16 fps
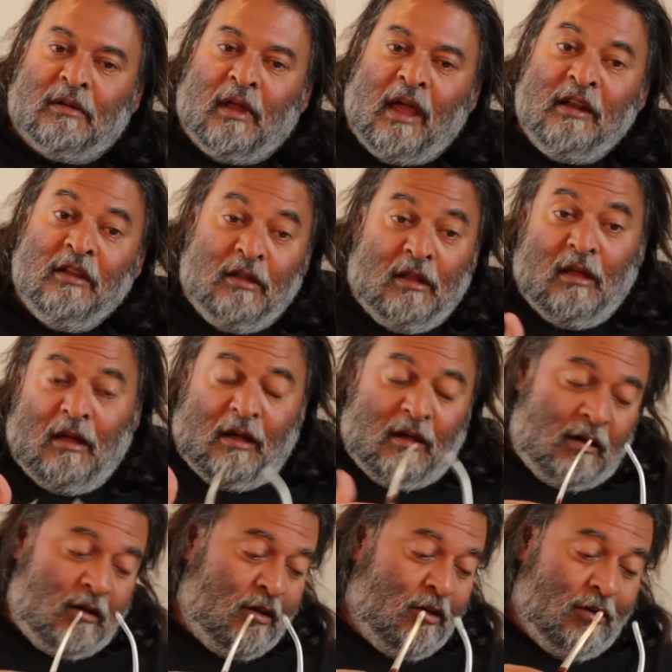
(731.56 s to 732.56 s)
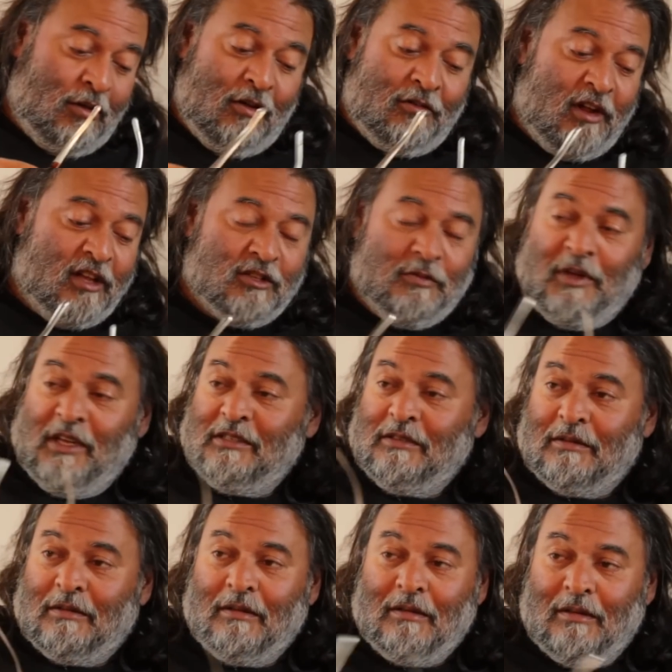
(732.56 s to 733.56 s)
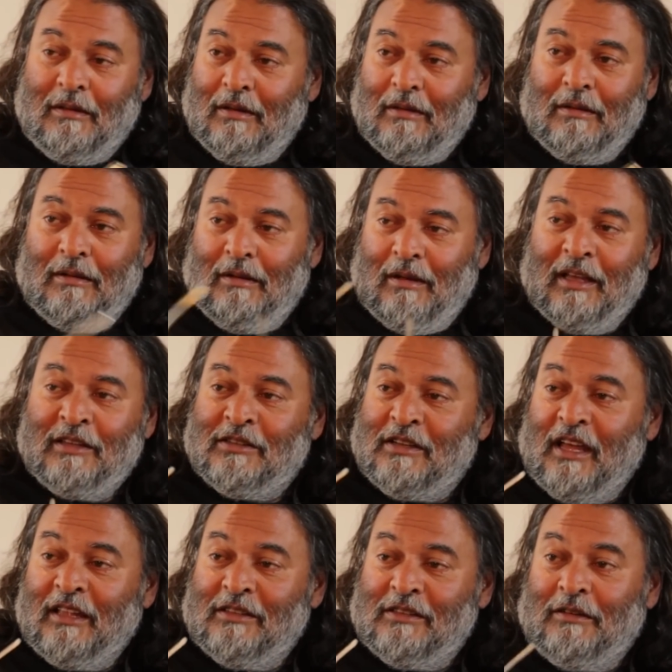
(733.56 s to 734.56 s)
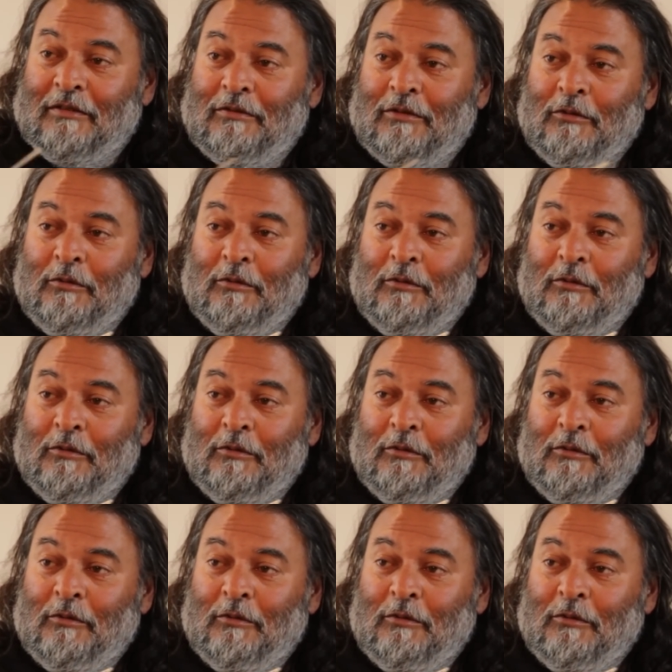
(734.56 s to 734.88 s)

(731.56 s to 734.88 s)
And your resume is extensive.